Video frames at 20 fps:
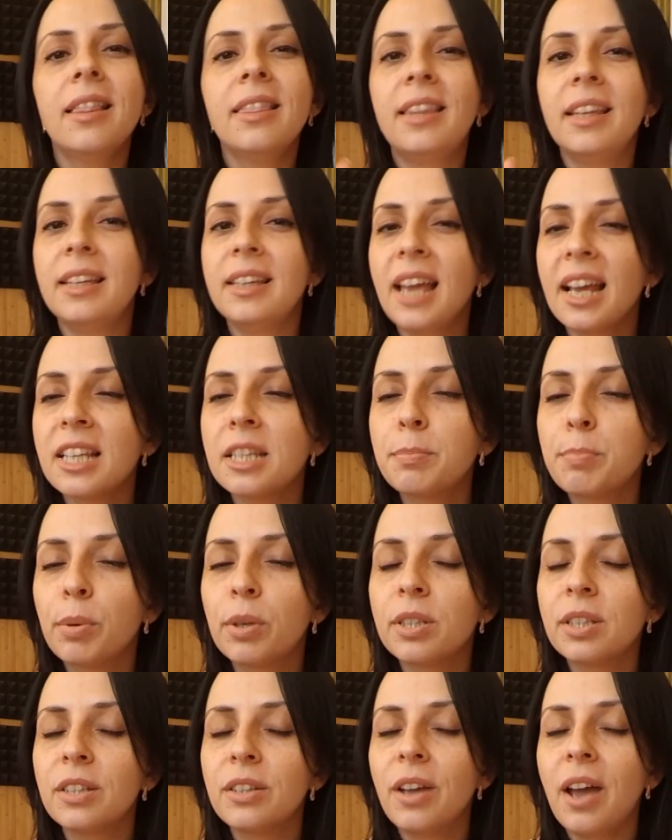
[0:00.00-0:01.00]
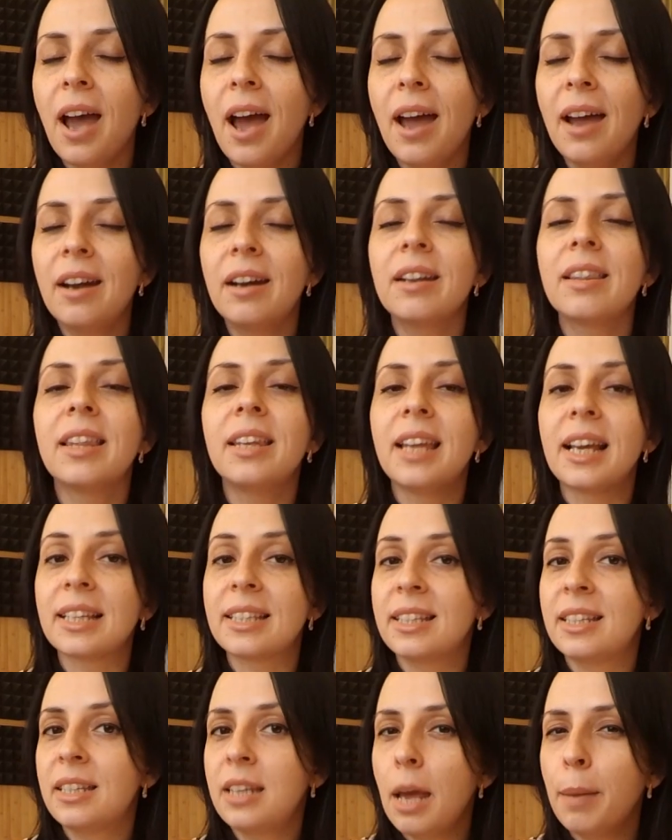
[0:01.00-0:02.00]
The next person you hire, the
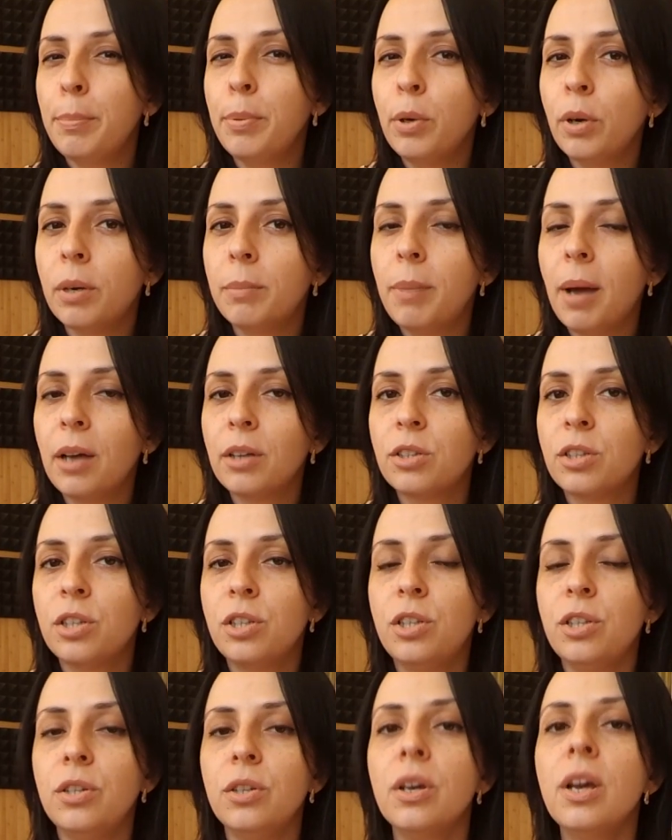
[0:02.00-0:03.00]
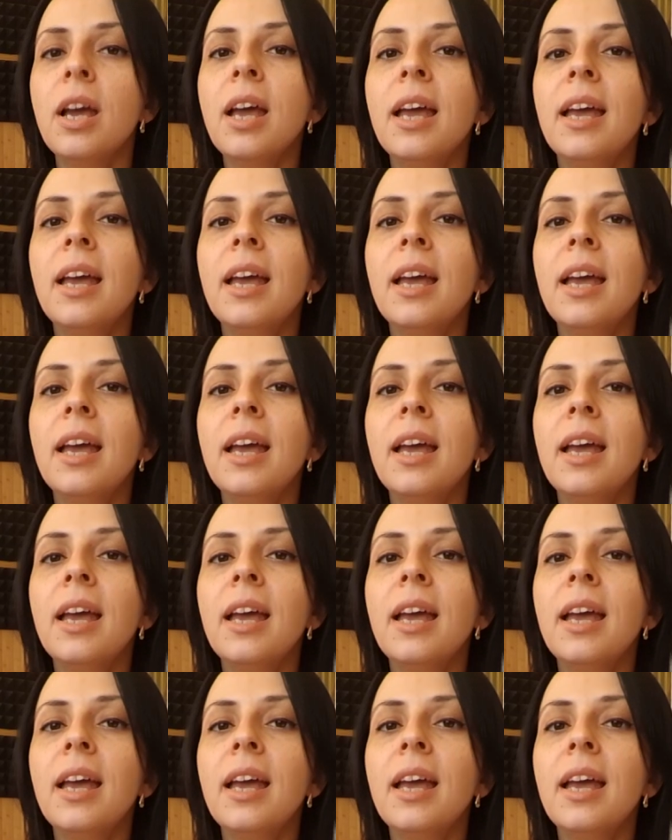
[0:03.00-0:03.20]
next step you're about to do,